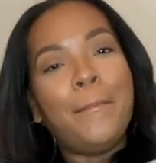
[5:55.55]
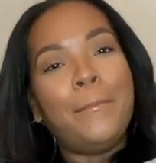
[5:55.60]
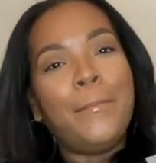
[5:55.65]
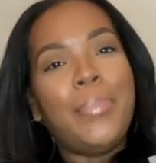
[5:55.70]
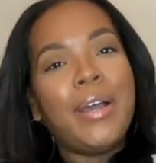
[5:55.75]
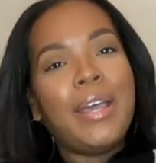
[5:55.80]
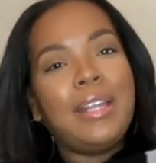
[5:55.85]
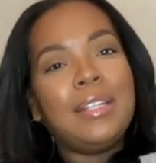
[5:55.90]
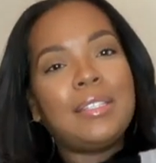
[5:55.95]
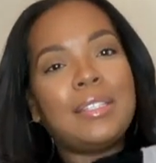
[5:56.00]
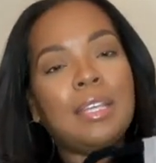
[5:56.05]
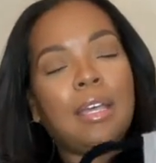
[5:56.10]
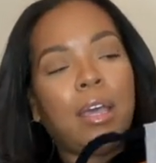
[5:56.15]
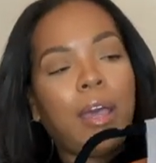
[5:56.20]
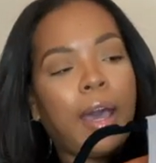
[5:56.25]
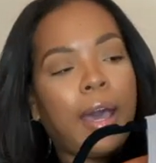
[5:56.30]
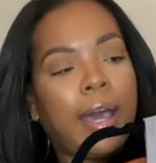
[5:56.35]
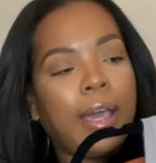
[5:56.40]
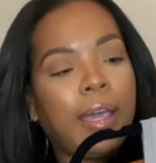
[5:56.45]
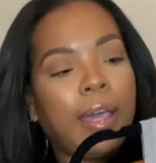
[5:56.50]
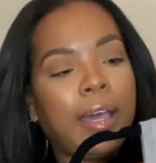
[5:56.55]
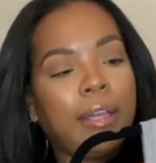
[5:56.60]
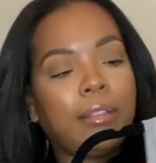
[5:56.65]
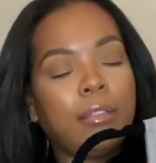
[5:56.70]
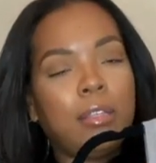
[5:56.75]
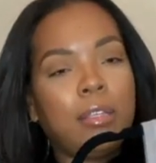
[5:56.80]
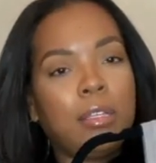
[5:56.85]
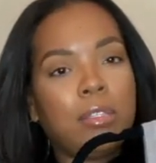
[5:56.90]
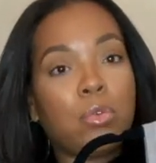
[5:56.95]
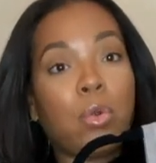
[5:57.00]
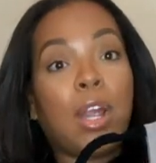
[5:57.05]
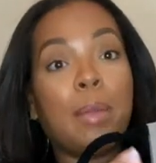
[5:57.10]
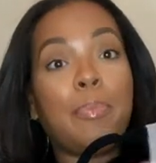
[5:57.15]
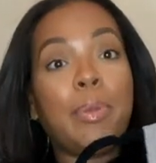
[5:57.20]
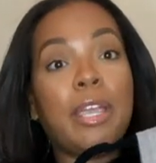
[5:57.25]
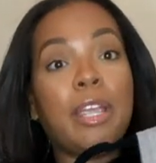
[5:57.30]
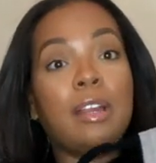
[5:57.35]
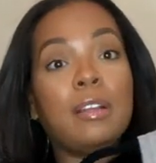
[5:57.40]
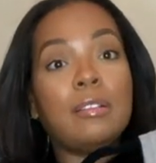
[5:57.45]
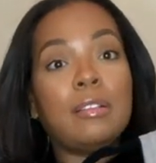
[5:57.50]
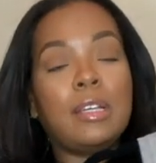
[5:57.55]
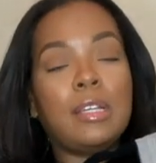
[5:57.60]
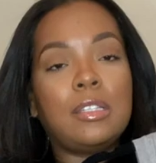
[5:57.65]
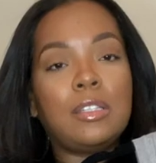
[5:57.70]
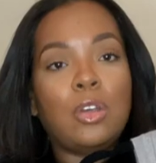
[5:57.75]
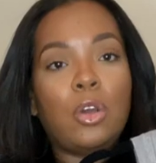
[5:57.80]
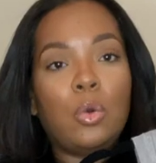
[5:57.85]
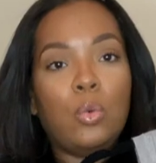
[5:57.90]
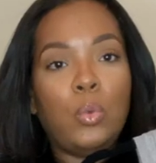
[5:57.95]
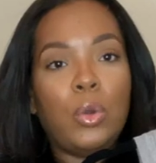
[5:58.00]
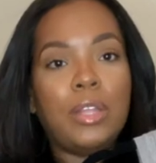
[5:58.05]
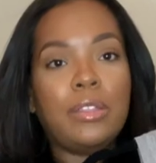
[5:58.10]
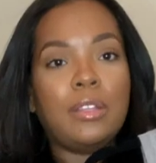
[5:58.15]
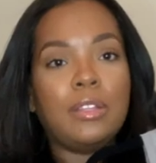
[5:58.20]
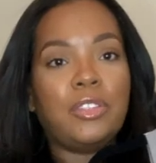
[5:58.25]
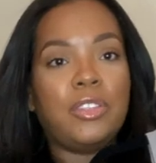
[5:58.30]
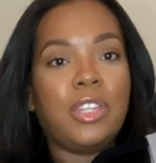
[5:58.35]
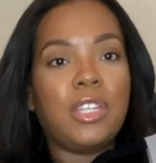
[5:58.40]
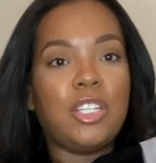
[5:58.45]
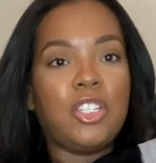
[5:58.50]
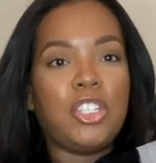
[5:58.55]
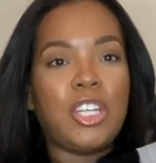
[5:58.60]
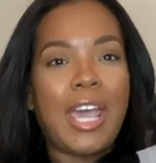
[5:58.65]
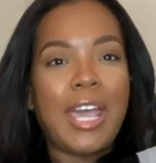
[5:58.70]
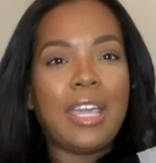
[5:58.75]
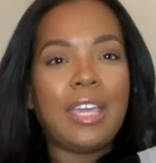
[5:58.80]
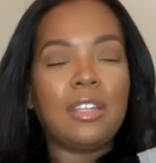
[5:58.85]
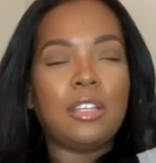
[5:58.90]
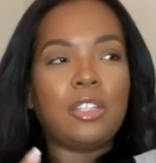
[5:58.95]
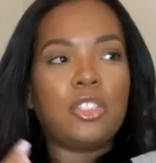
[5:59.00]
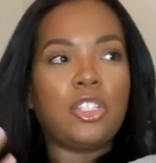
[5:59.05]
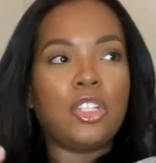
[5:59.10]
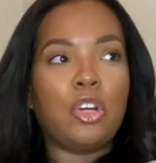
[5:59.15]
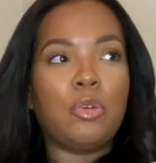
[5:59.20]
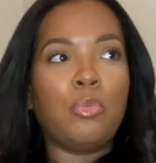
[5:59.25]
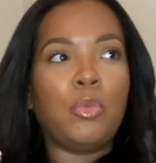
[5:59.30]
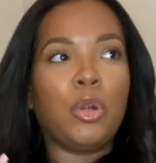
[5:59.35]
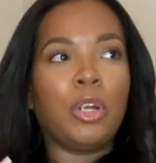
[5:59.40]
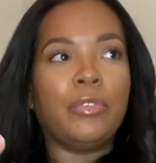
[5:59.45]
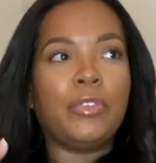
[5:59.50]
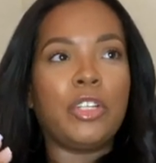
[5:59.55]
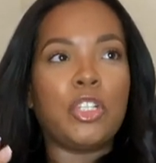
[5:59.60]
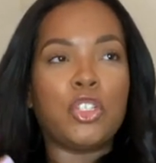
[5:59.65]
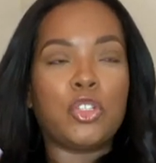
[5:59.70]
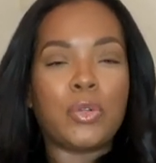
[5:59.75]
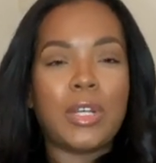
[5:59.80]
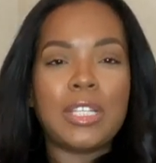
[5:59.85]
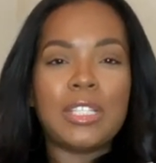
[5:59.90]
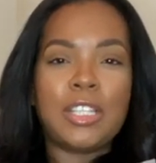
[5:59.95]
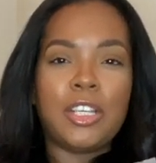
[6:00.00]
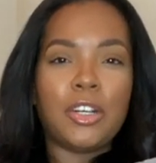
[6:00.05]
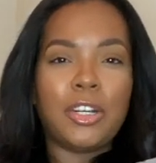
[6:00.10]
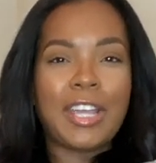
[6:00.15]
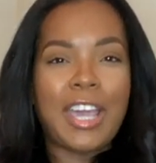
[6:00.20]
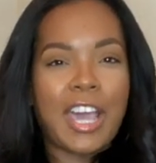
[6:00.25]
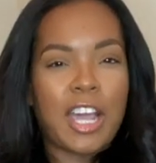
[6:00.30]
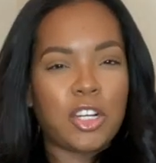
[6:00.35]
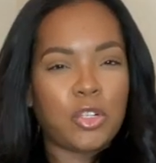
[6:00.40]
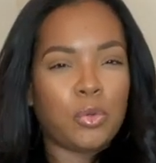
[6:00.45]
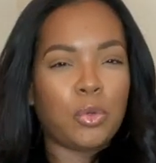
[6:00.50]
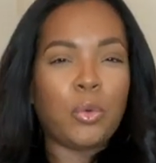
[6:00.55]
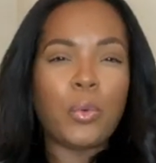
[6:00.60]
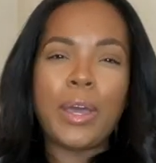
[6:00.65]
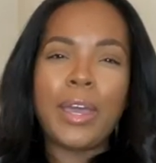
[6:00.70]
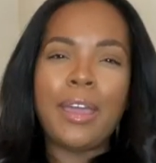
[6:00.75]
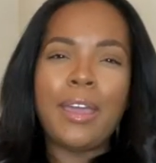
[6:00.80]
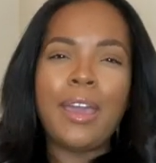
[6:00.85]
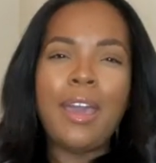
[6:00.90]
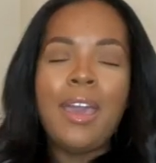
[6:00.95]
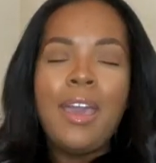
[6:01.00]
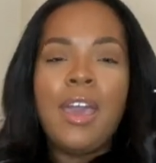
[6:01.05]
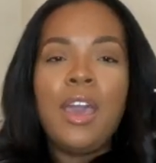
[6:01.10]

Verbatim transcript: But I got this or I paired this with the jacket to show more of a dressier casual way.